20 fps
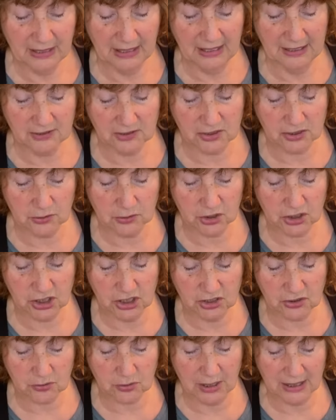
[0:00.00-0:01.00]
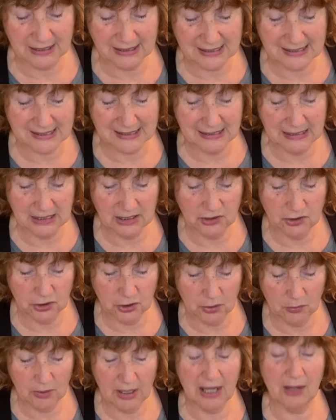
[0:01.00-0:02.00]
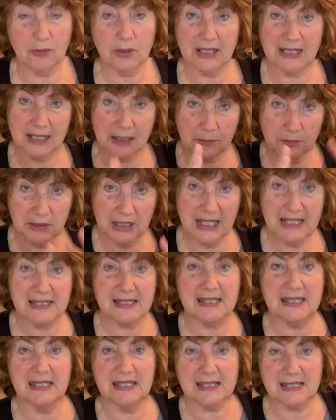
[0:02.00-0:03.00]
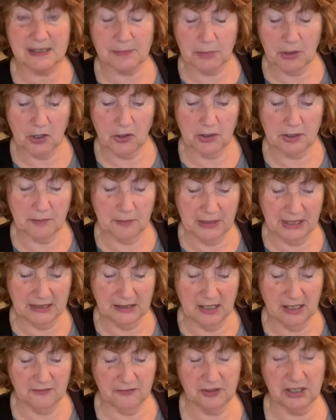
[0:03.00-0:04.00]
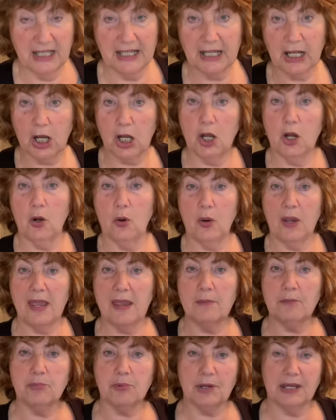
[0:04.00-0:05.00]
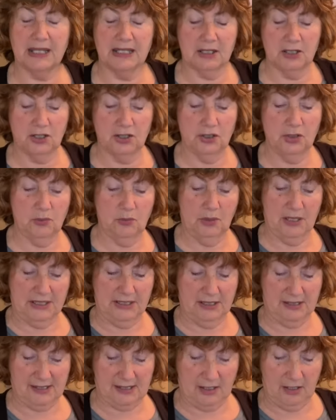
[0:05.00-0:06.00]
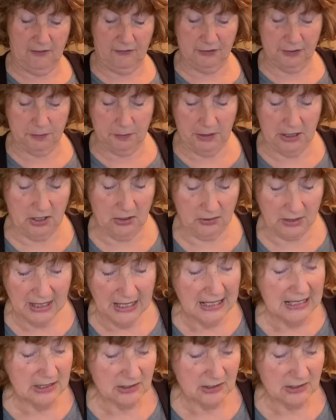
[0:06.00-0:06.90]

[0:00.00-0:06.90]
And so she's trying to see, you know, how can I bless this part of my life, let it go, and bring in a new undiscovered part.